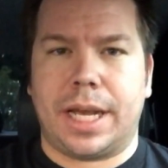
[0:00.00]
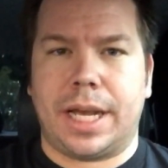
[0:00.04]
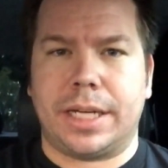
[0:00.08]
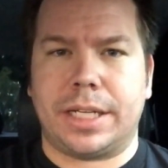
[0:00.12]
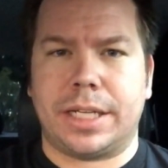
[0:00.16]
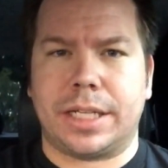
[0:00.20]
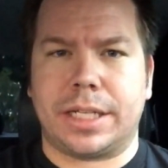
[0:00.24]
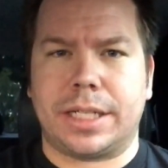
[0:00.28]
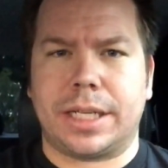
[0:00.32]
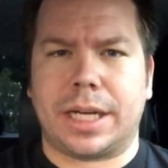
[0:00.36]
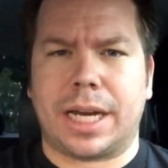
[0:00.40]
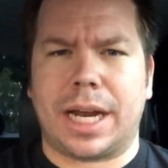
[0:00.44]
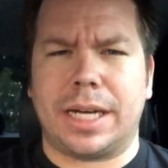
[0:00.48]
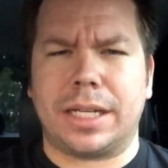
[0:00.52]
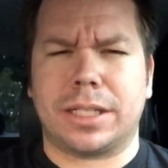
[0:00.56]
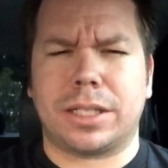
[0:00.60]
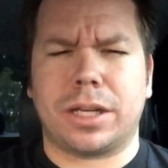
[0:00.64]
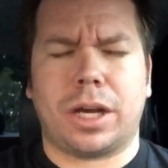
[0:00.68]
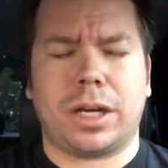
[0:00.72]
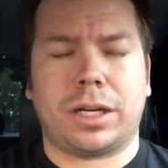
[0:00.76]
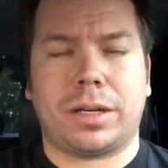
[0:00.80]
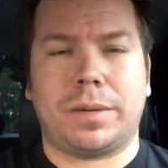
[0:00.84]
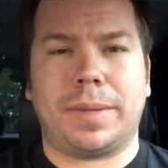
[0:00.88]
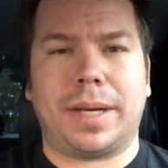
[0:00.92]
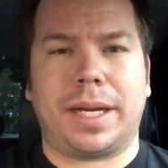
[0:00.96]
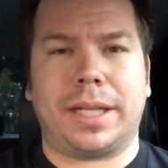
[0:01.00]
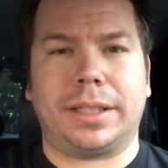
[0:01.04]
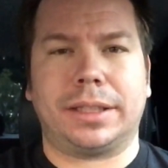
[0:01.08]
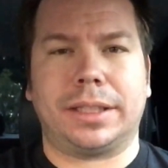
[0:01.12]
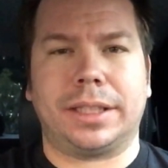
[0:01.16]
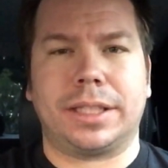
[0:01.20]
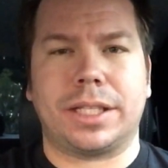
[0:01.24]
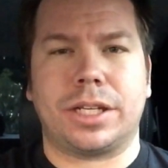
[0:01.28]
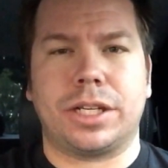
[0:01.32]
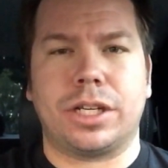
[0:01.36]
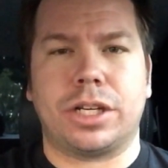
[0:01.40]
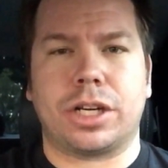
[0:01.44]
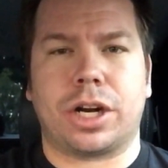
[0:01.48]
just to kind of talk about
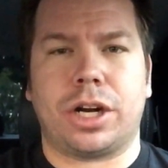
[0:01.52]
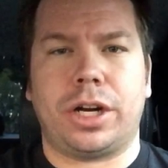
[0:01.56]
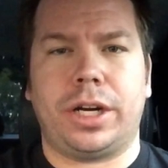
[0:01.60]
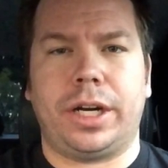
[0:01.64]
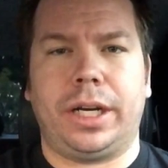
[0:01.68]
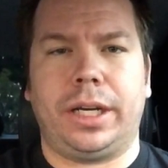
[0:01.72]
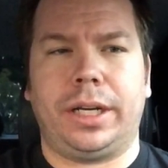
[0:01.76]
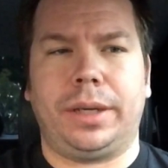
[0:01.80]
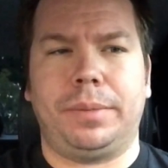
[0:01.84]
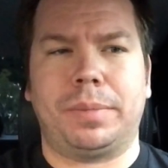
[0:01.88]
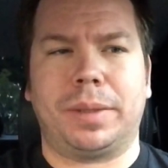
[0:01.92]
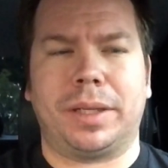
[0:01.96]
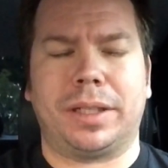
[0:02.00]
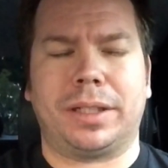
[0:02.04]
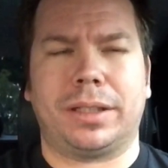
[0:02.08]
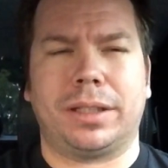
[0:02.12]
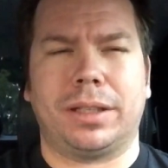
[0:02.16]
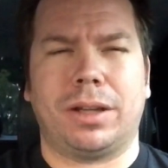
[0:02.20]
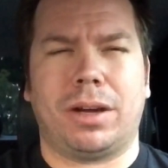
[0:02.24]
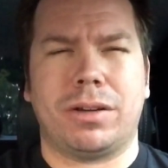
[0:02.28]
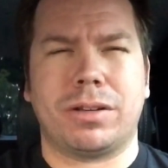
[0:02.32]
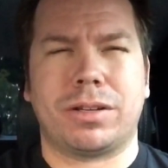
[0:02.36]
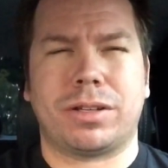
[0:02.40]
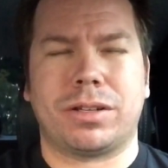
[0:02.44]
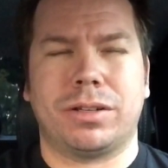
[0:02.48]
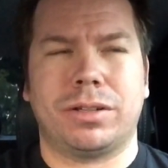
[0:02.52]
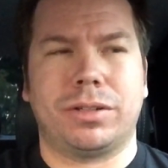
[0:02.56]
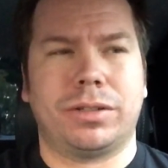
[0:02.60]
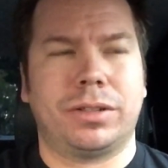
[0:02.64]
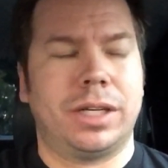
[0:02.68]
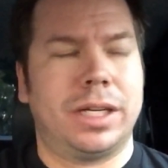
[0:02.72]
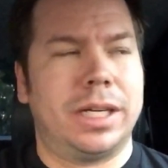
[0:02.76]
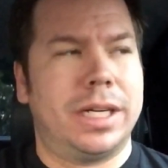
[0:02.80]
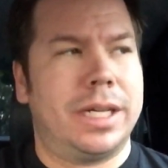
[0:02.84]
this journey, but also